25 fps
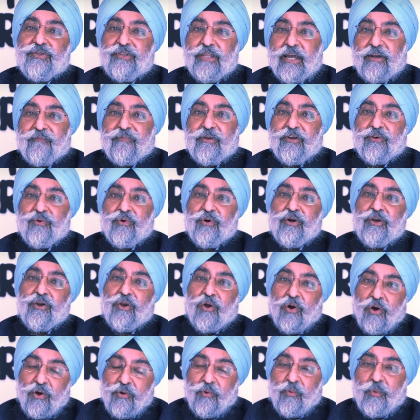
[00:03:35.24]
that will go a
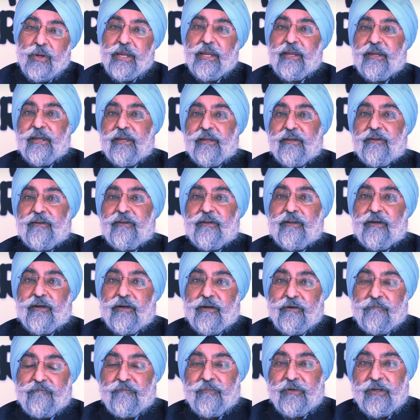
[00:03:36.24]
long way in
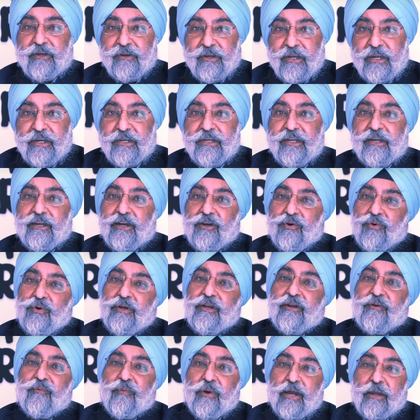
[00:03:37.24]
creating a
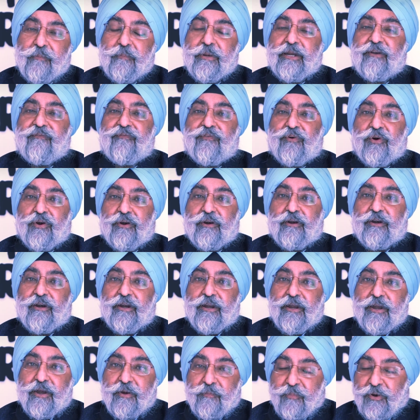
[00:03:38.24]
good environment for
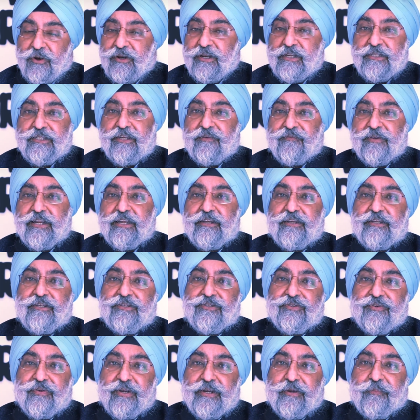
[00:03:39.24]
progressive
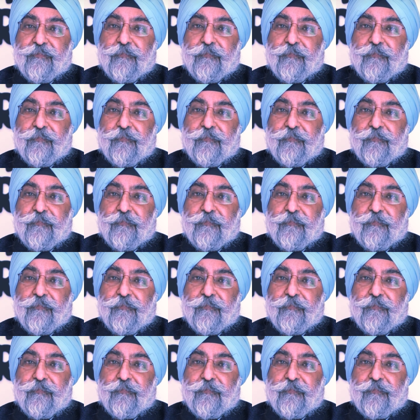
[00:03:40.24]
dentistry.